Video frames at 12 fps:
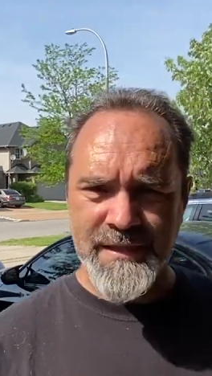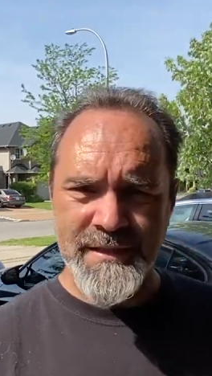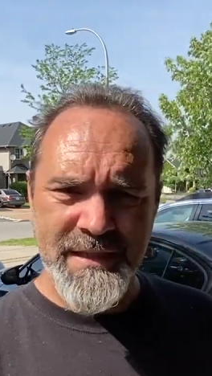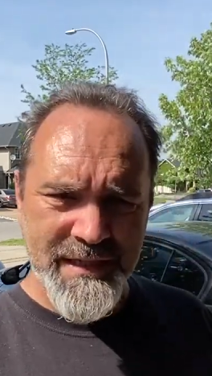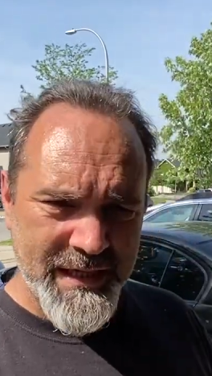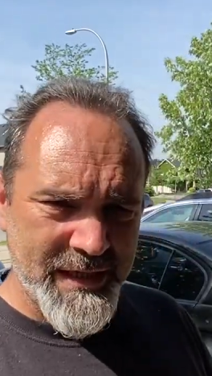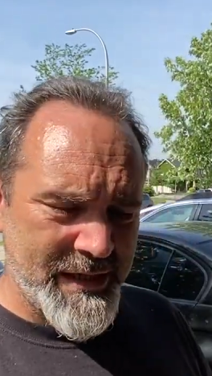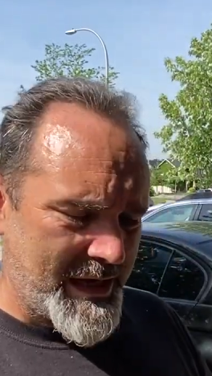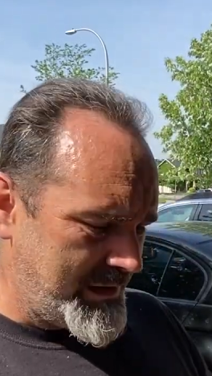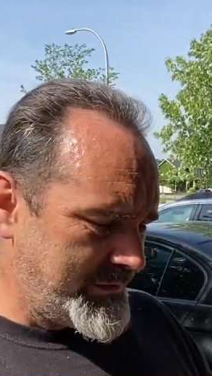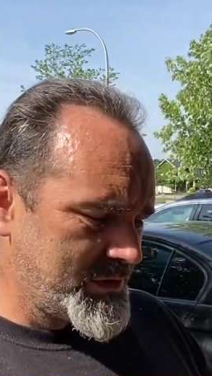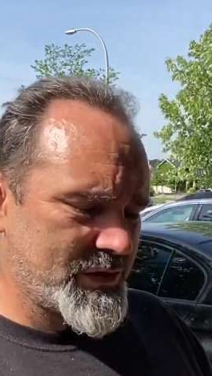Take care.
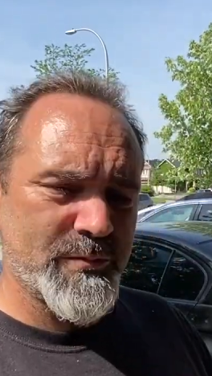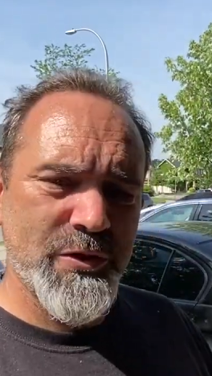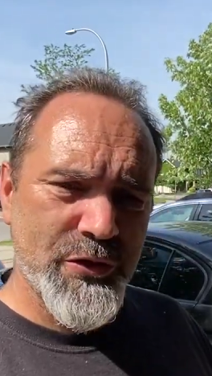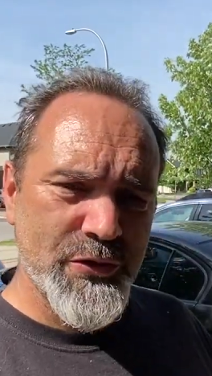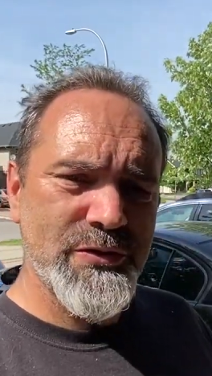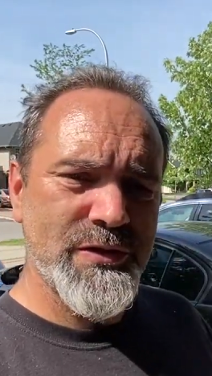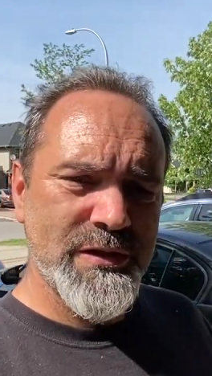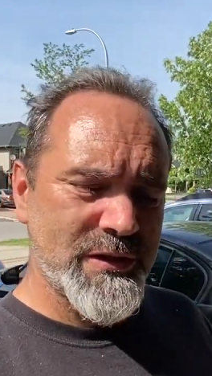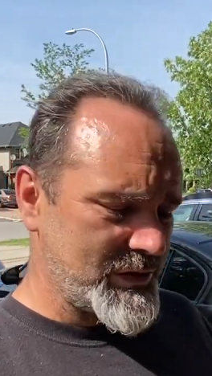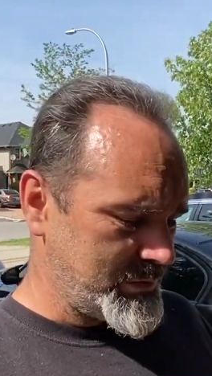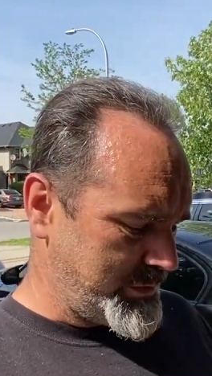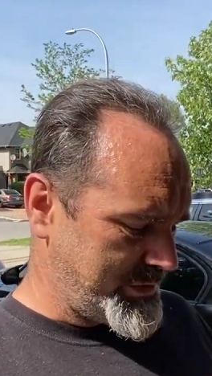I've got some cruising to
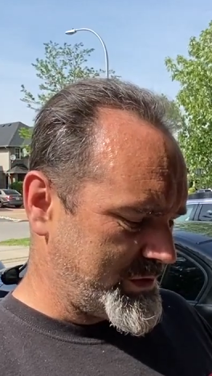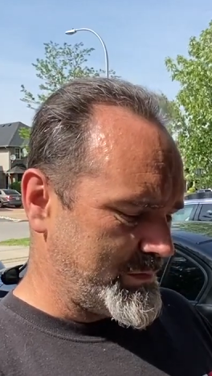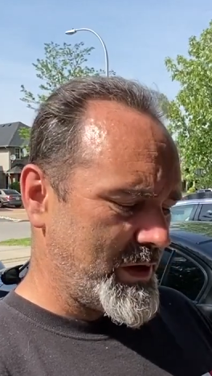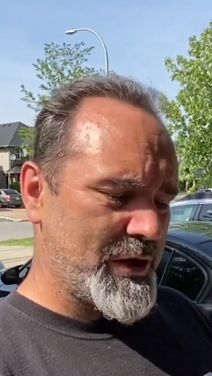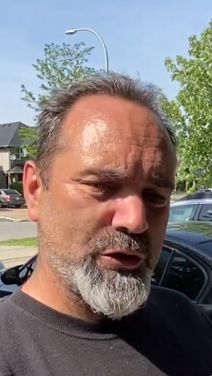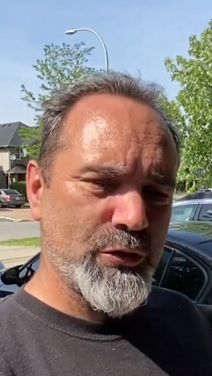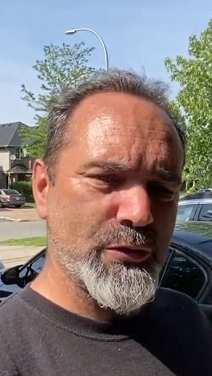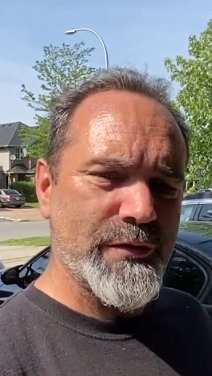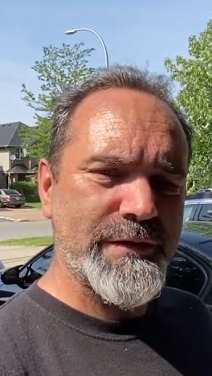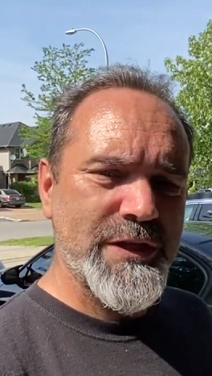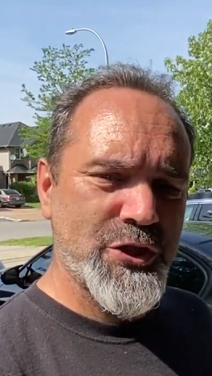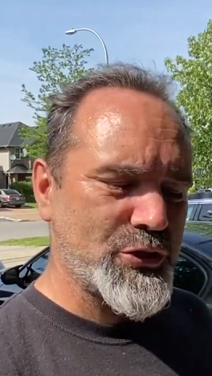do with some
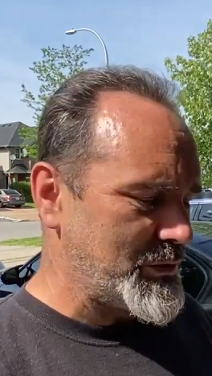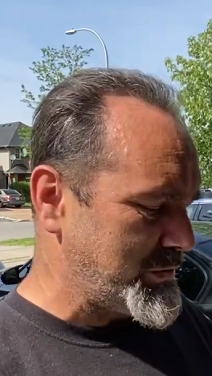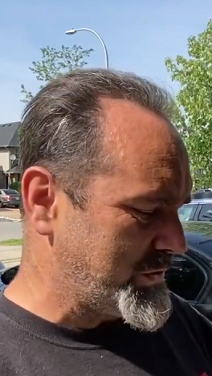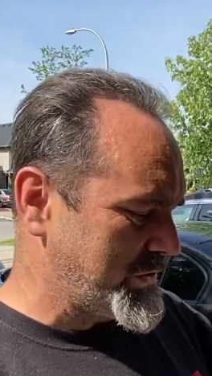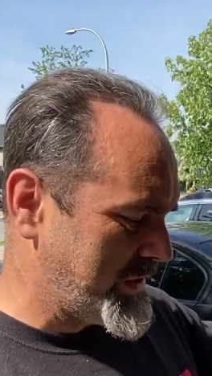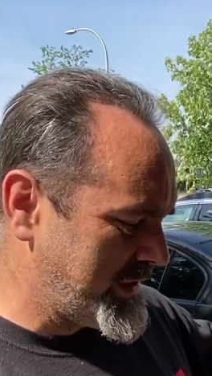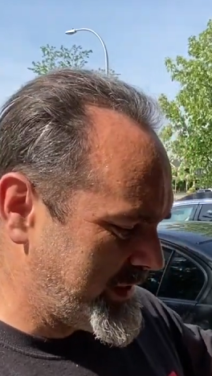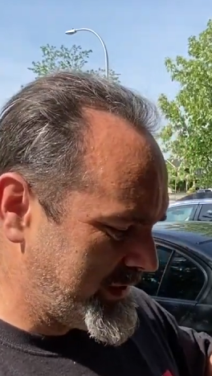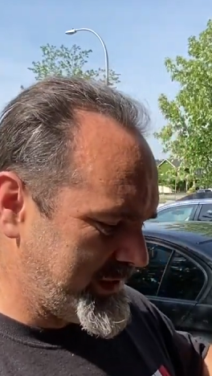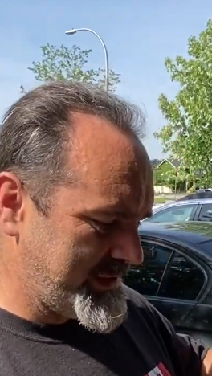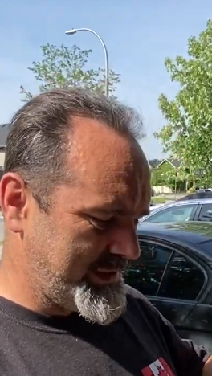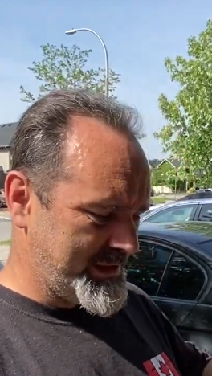Groovy Tunes.
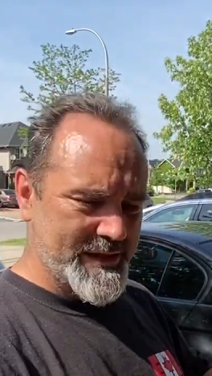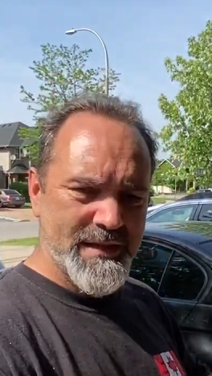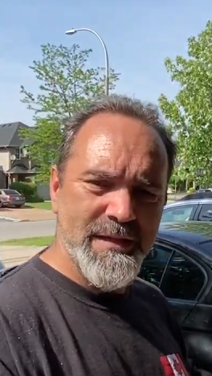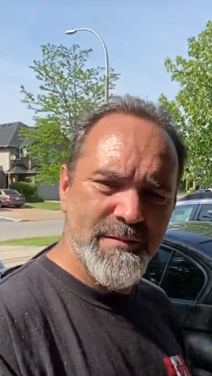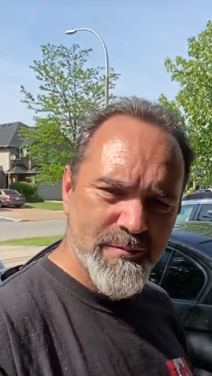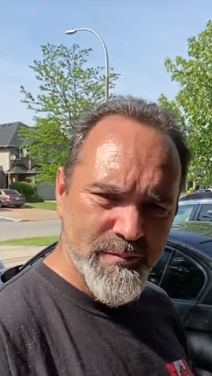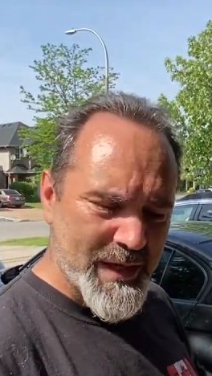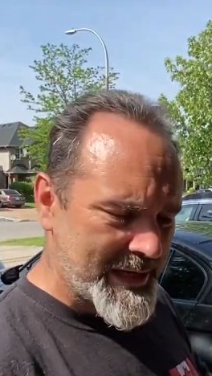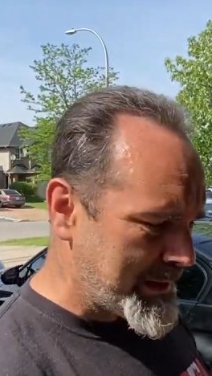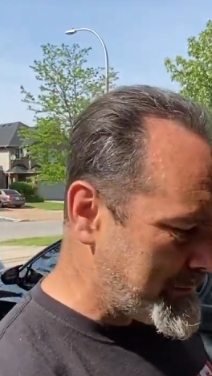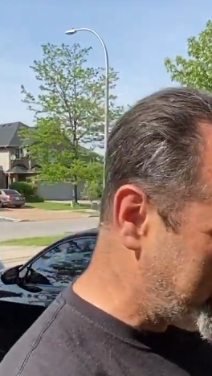Bye.